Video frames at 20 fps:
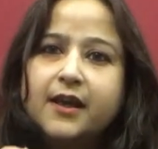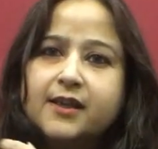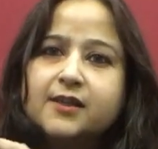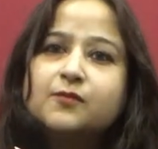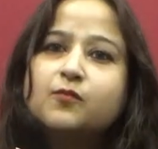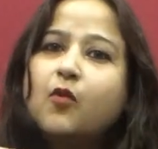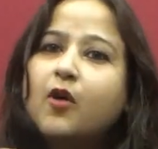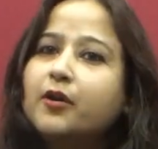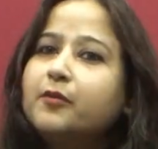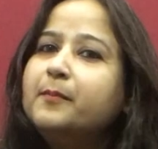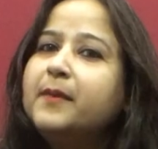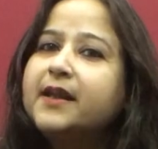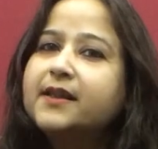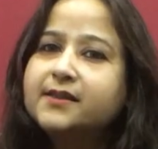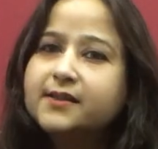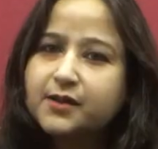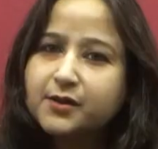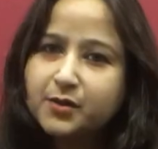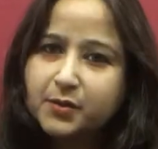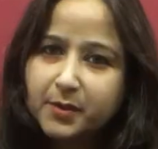is what
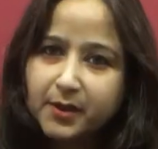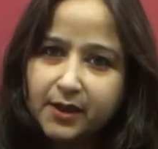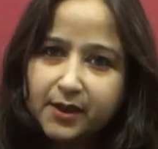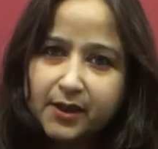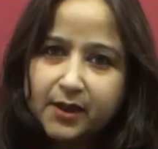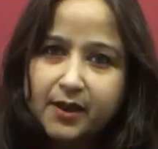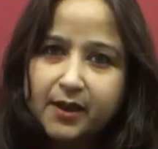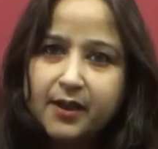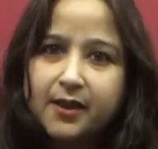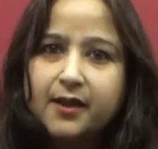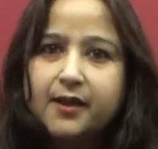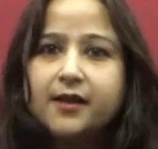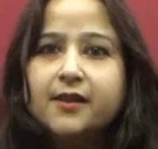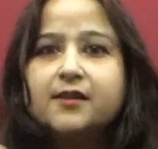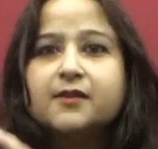makes it tricky,